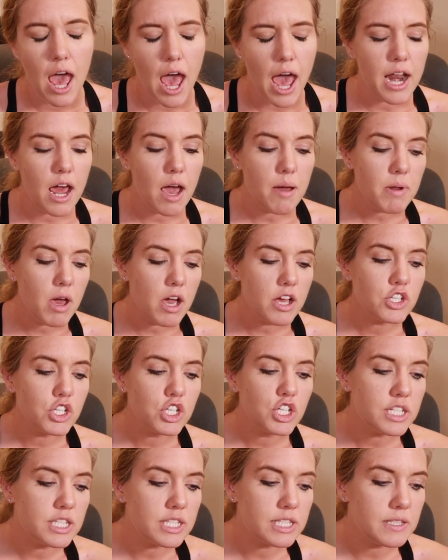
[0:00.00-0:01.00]
And I'm not
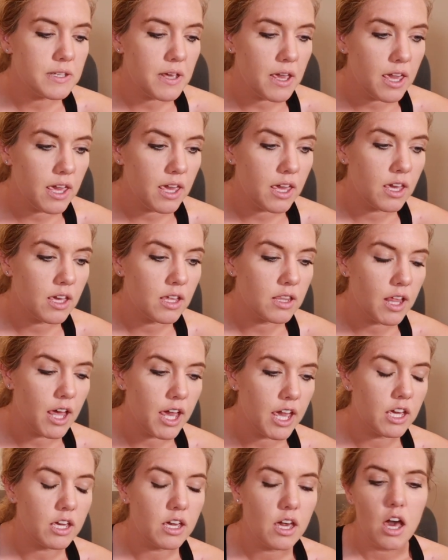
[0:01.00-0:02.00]
just saying,
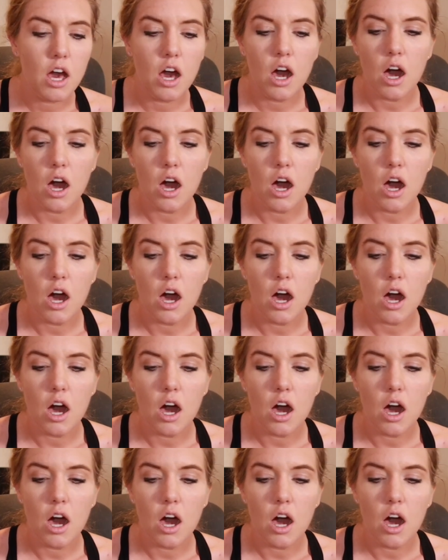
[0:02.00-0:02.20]
like,